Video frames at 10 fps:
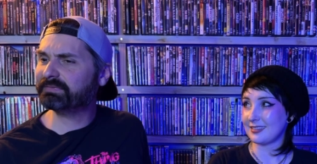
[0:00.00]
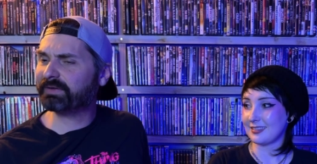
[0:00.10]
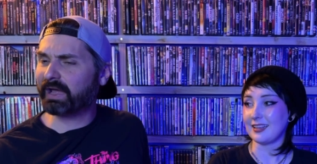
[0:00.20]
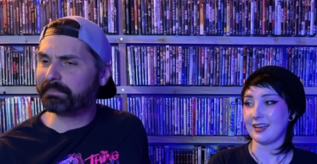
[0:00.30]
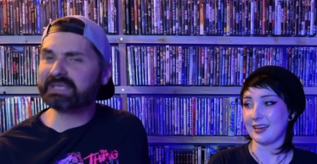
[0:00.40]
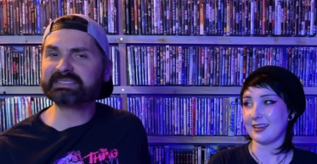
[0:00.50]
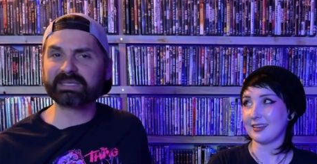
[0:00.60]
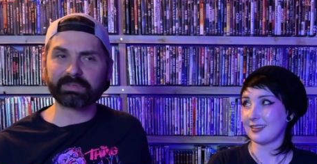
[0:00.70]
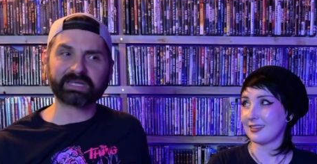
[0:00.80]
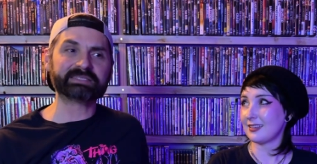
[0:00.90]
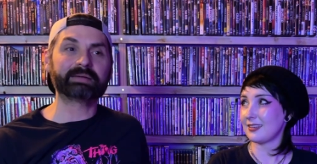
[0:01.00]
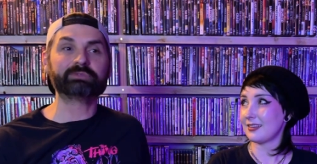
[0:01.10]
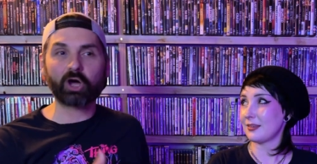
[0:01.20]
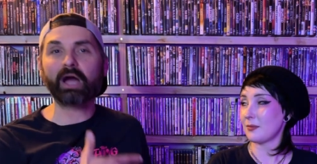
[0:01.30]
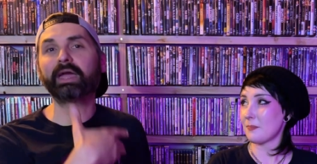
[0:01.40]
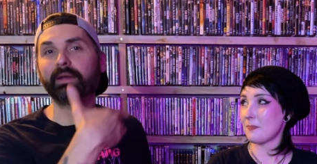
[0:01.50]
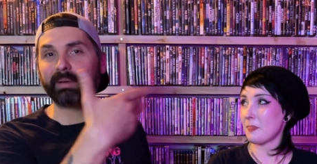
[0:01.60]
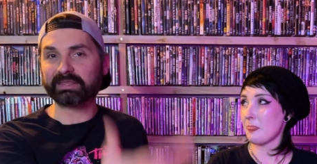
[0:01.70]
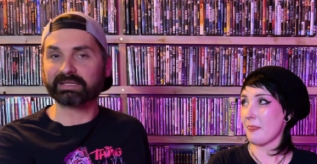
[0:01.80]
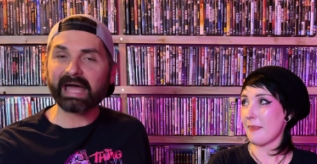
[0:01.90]
Speaker 1: Fuck, I missed it because I'm talking
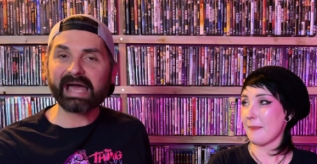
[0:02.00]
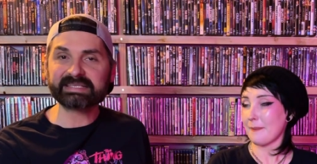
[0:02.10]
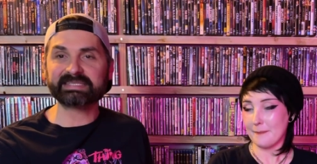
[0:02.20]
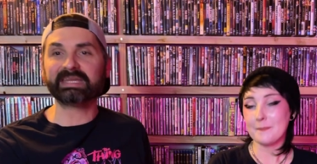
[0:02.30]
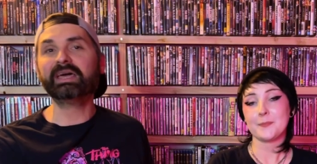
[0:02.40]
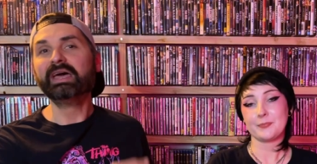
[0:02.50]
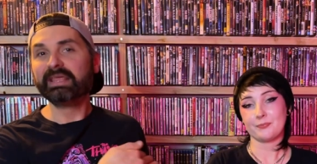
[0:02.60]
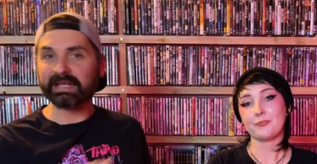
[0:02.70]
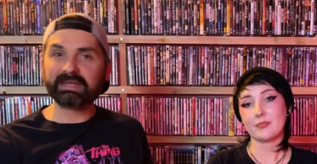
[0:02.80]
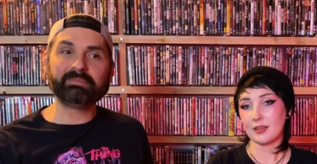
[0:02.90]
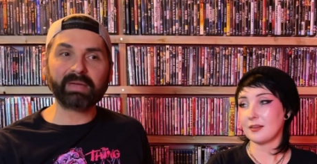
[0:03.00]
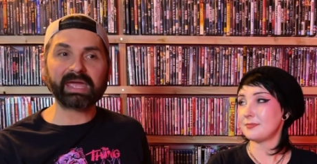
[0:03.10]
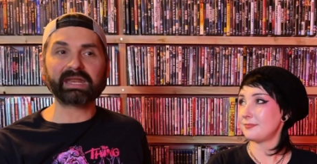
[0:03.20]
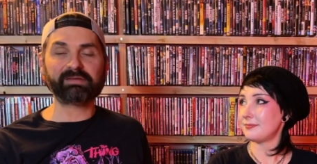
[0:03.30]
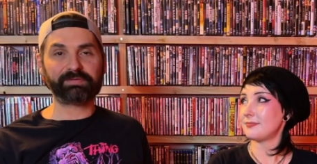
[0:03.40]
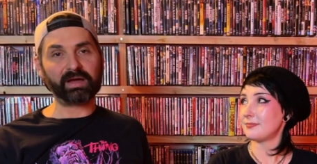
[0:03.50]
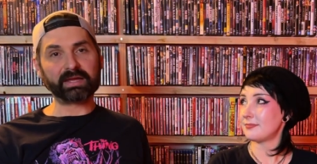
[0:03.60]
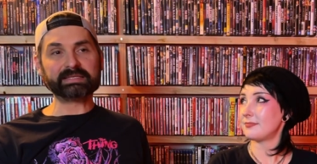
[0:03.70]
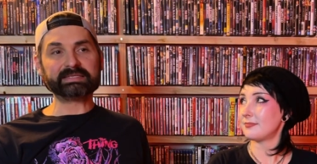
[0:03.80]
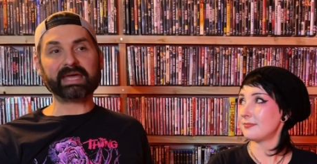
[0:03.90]
about the last scene that didn't make any
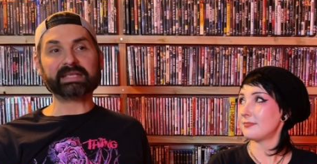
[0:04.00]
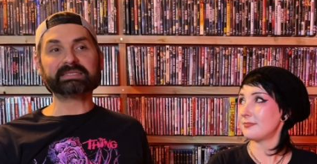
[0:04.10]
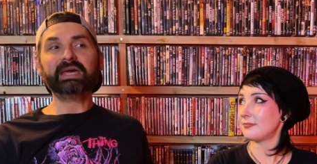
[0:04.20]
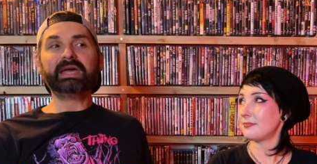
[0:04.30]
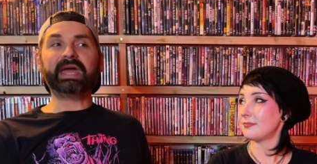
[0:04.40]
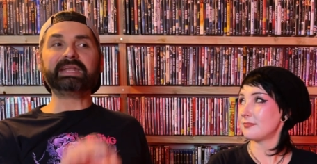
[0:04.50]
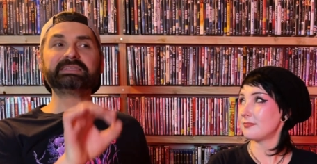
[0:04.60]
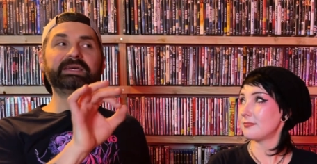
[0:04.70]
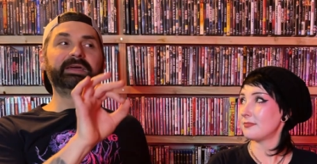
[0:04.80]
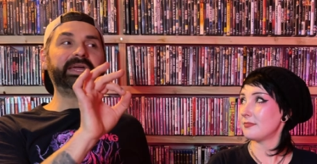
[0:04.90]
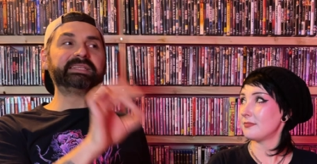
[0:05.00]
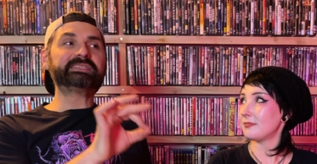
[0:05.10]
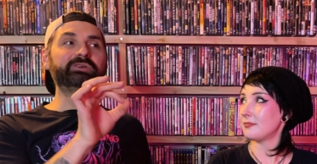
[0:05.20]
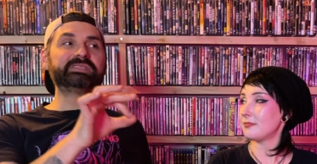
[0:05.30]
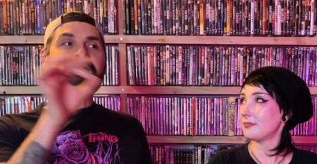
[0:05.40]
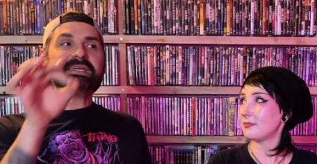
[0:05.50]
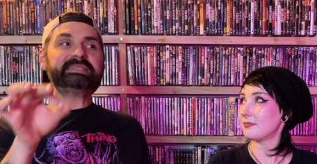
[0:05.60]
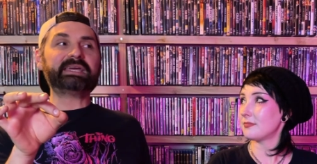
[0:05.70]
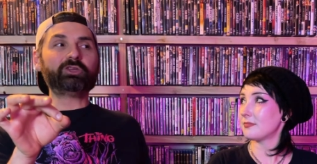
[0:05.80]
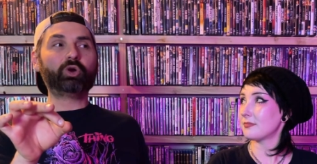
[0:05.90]
fucking sense. And it's it's those scenes
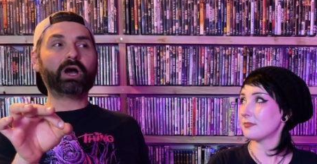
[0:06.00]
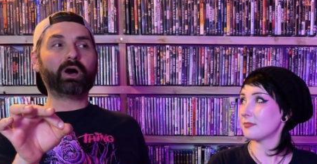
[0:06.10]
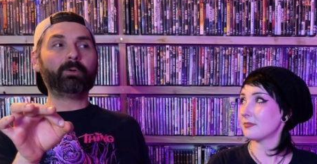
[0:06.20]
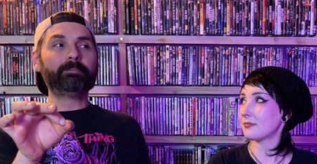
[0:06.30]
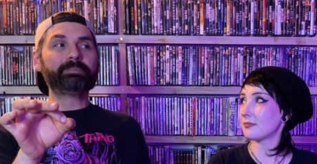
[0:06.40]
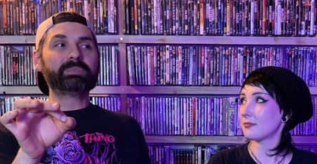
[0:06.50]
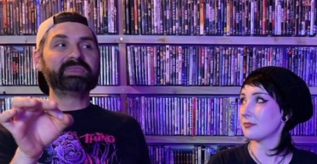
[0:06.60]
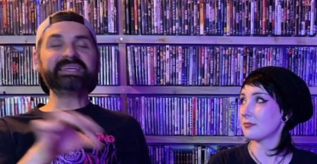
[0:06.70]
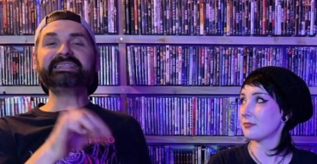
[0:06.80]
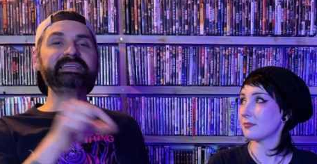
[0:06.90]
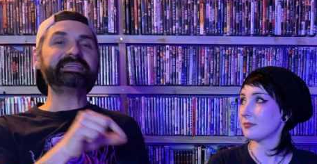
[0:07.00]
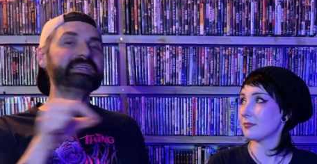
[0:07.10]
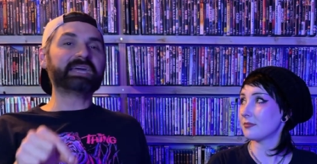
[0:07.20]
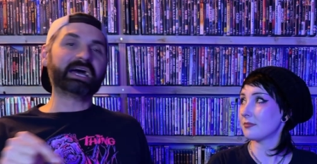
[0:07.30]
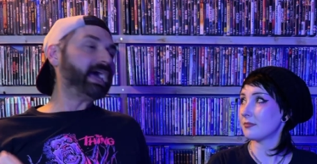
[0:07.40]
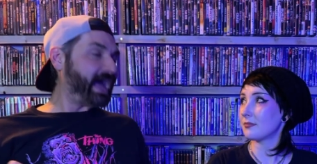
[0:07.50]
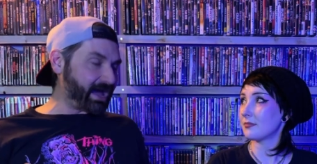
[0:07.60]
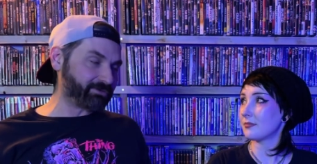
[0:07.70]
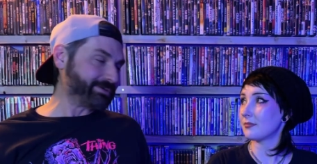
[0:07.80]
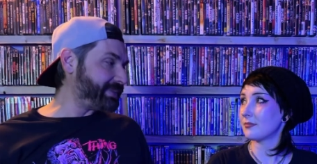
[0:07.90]
that you go, this isn't gonna
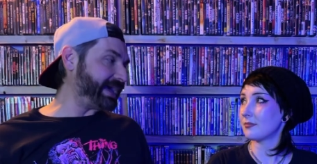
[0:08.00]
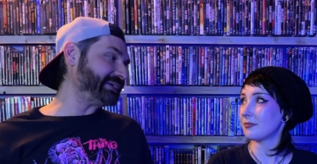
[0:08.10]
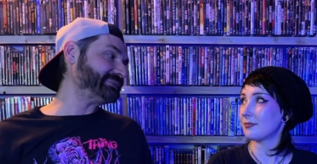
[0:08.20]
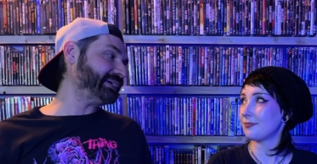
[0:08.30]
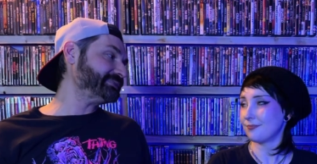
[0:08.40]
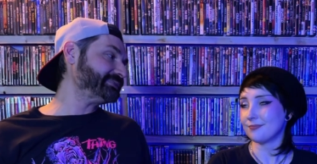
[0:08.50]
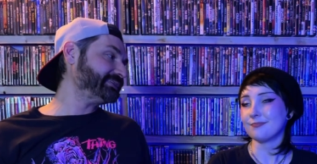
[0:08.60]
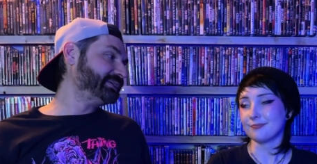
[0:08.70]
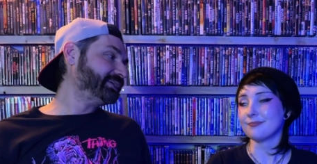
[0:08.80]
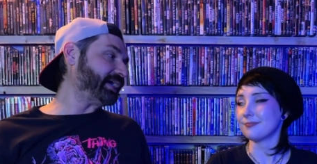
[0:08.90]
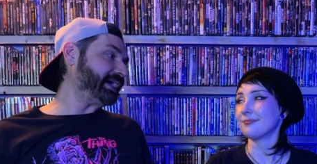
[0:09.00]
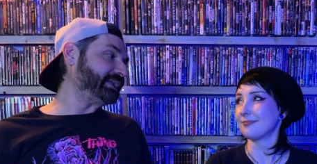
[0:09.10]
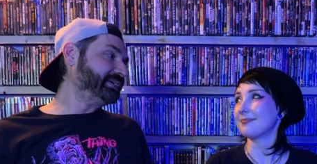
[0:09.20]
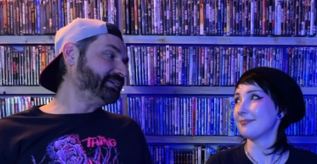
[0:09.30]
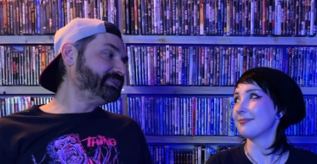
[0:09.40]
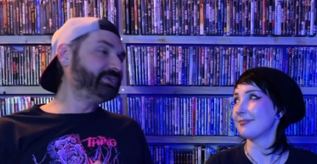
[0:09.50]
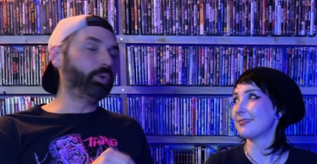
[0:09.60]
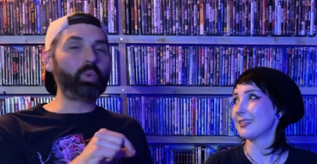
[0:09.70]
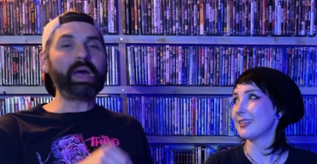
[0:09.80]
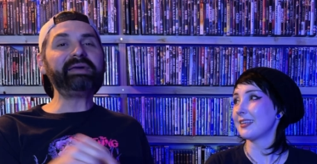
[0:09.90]
ever make sense, right? The
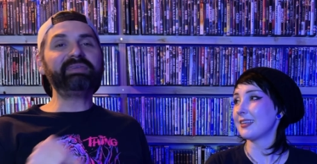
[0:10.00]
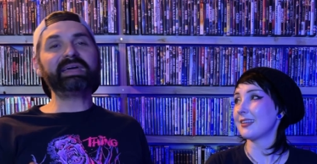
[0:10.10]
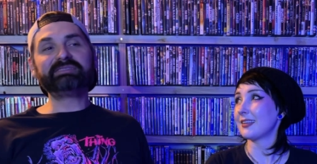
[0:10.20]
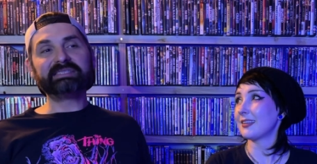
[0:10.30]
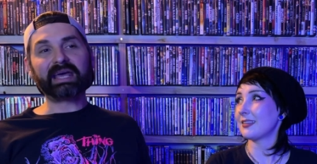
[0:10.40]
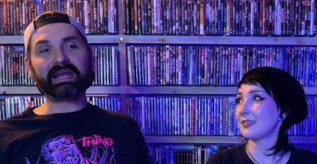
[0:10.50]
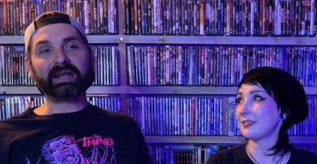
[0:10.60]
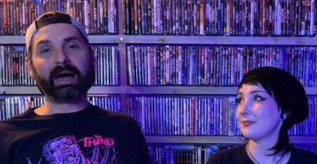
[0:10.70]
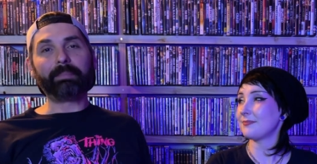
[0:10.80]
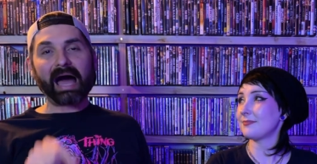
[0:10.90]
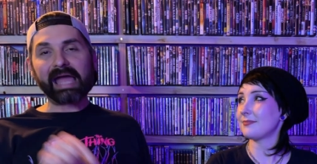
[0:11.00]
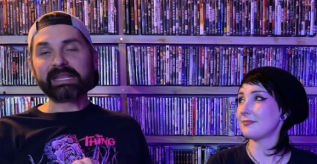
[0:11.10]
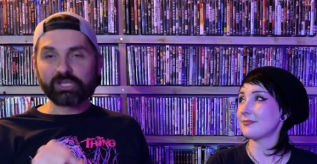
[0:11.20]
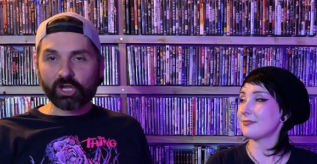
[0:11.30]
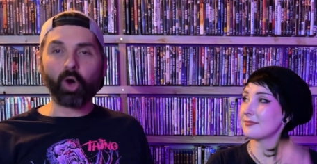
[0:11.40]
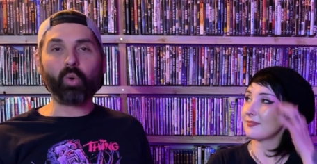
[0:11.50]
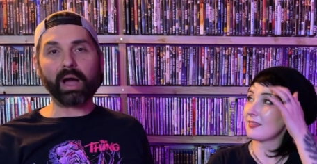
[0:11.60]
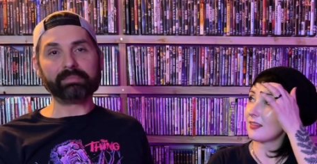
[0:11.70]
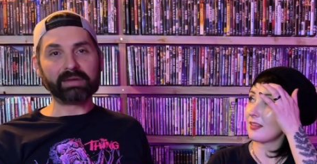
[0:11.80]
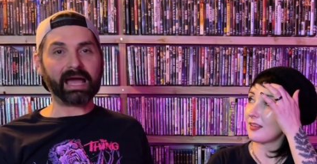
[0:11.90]
way they've set it up, I know
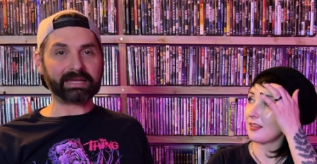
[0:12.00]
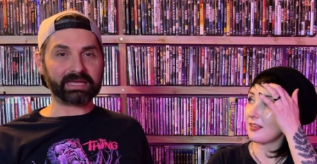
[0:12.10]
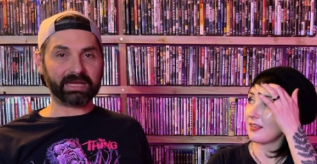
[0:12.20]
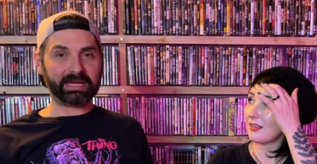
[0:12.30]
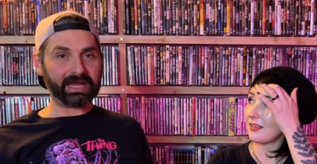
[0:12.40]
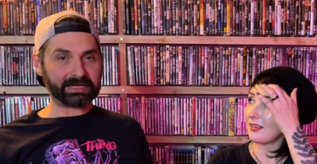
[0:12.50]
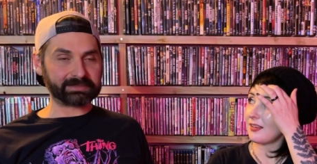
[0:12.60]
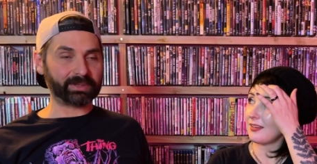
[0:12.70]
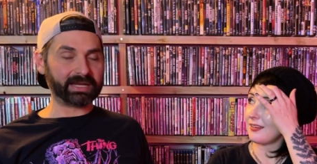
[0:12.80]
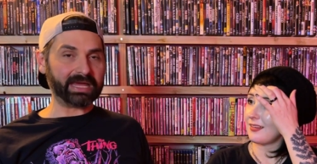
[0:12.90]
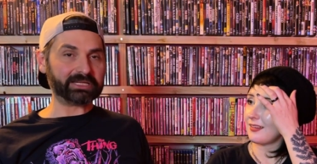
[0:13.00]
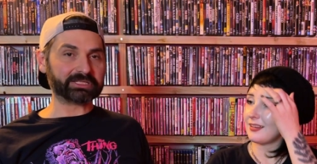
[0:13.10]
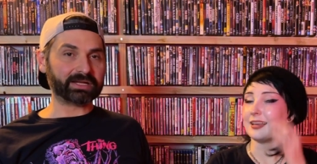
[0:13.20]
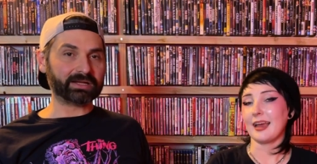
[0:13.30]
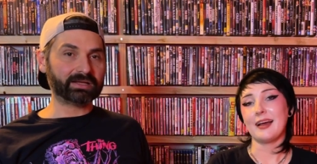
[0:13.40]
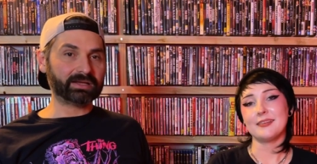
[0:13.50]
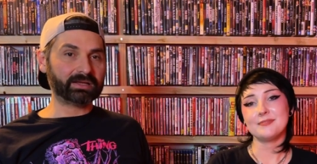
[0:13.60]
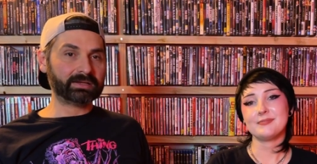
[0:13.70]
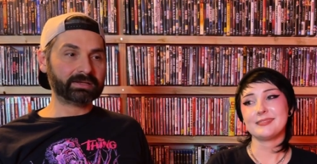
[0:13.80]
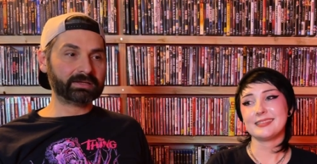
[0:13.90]
I'm not getting an explanation. Yeah.
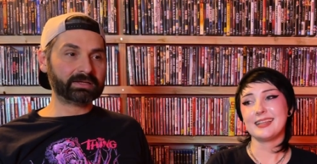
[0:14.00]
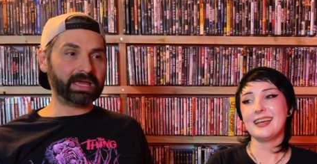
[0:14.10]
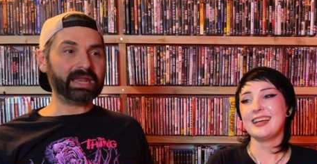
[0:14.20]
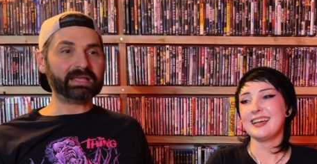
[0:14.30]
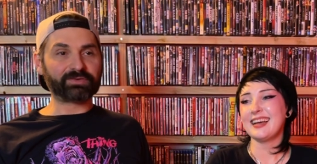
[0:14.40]
and it's